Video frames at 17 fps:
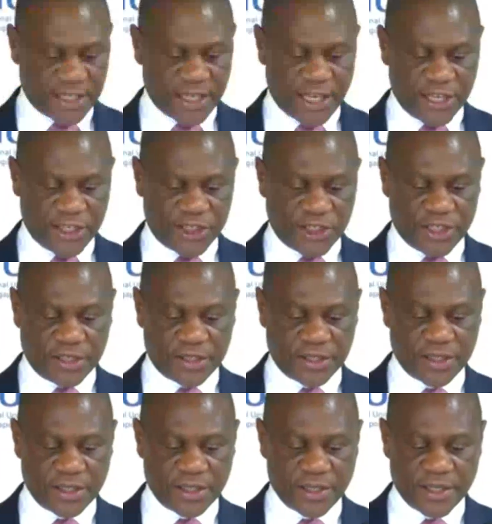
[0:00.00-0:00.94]
nation,
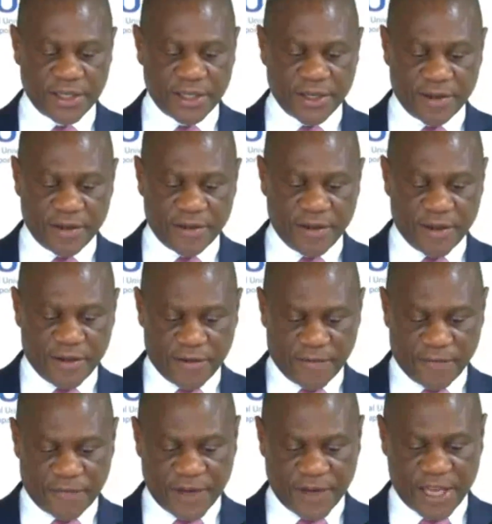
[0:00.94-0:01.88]

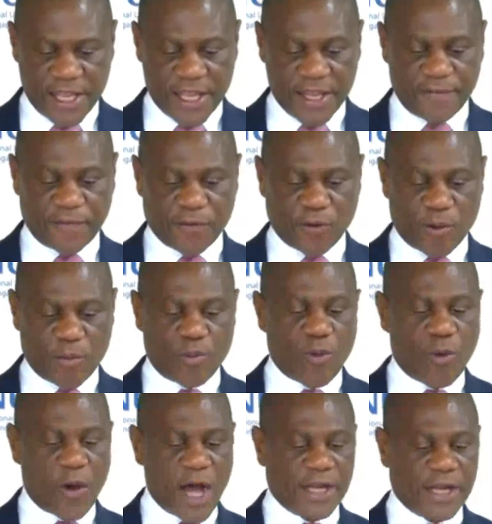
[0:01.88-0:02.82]
free from
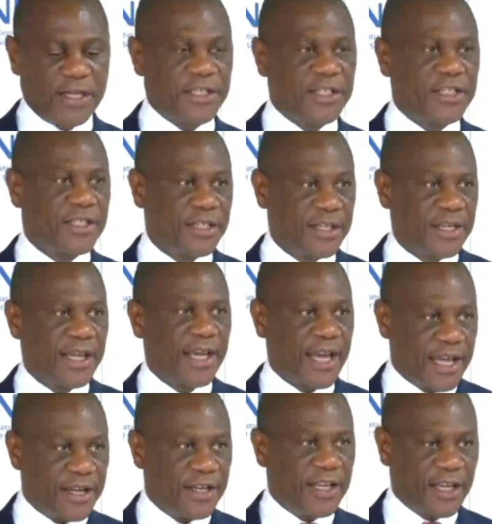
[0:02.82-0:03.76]
want
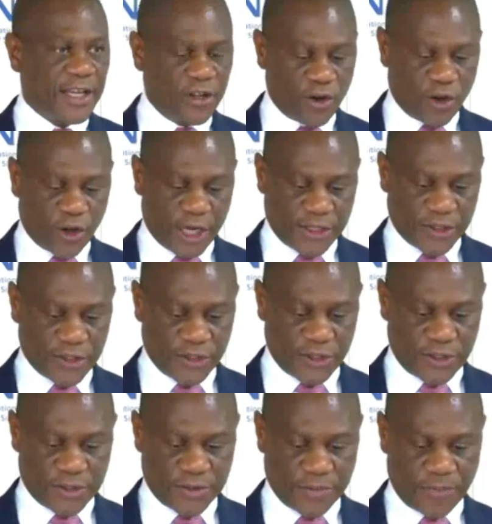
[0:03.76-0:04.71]
and
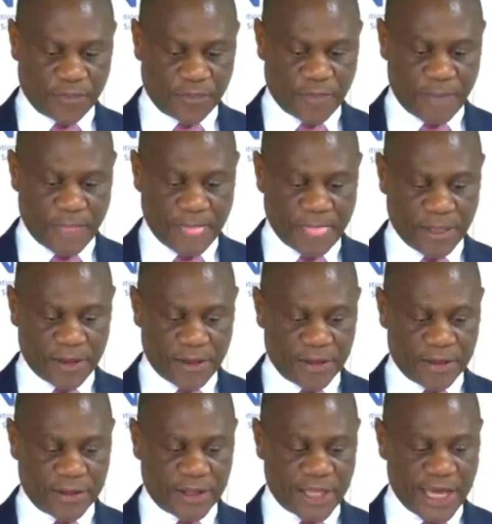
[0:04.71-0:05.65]
ignorance.
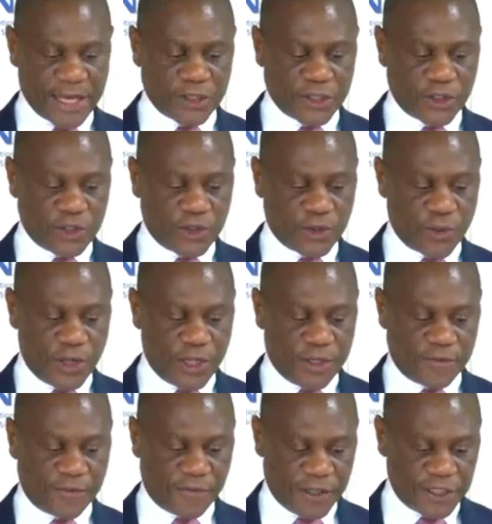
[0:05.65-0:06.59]
Thanks to
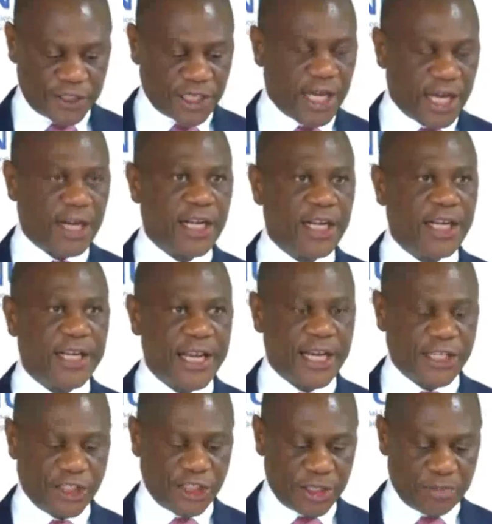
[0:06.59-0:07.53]
his visionary
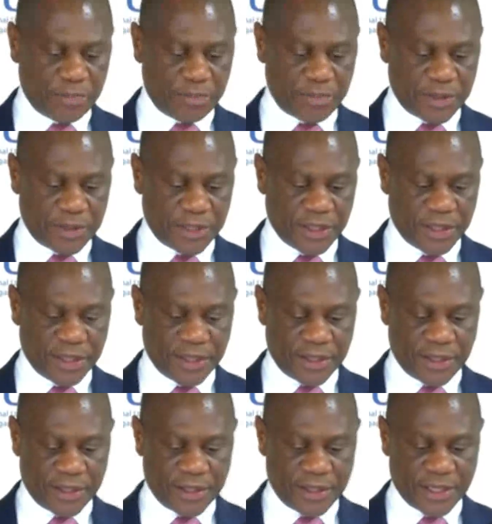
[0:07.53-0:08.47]
leadership,
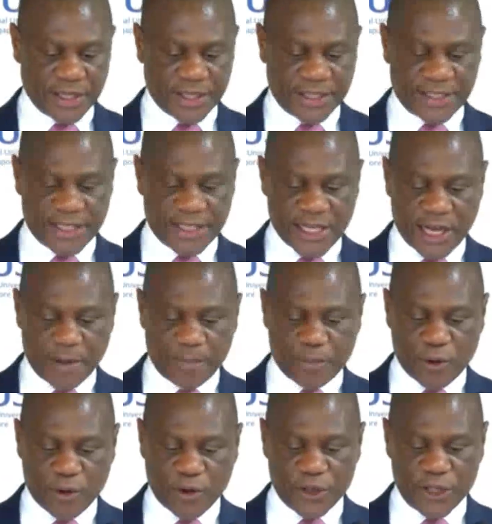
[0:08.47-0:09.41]

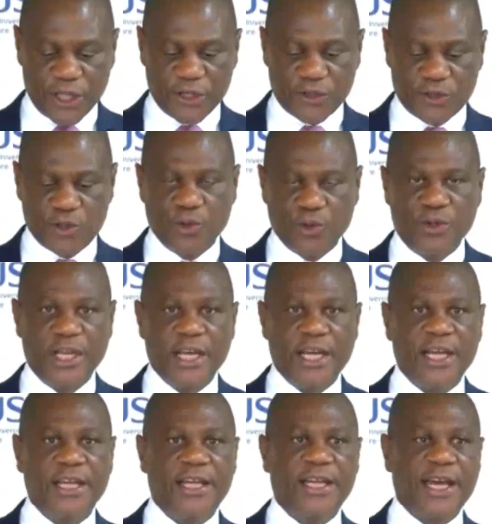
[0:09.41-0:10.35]
Singapore is
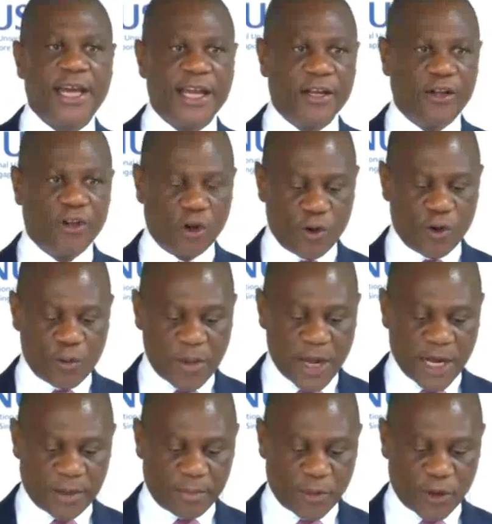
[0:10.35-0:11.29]
today a
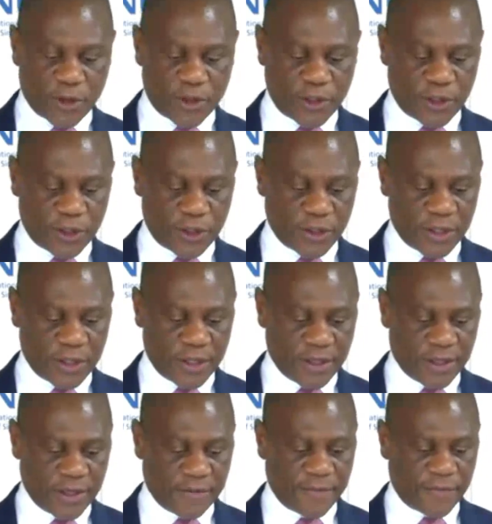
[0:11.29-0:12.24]
global model
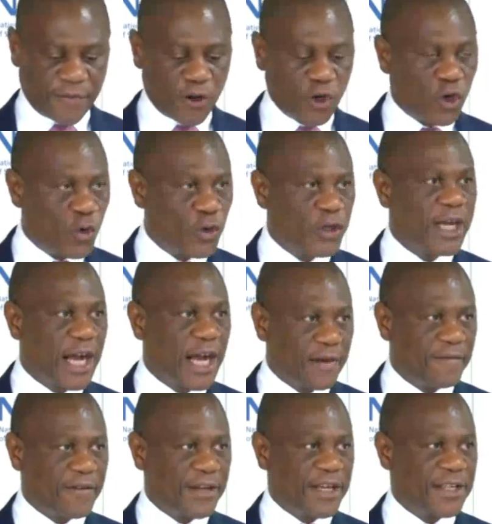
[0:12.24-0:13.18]
for good
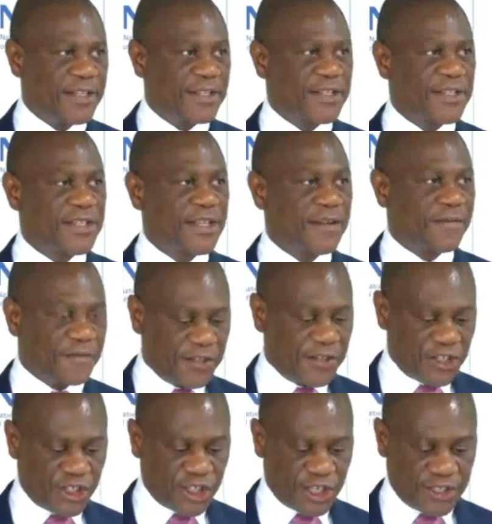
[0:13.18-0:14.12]
governance,
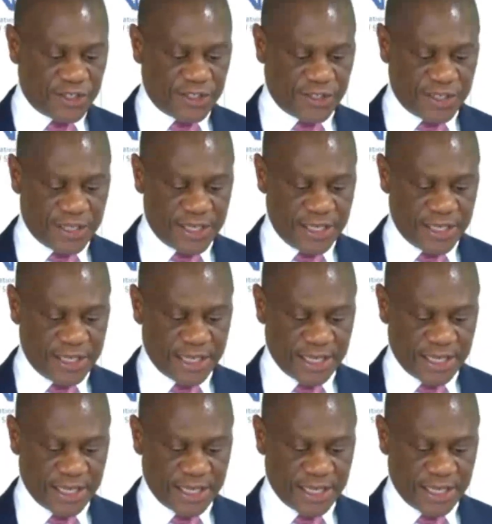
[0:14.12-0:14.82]
efficiency,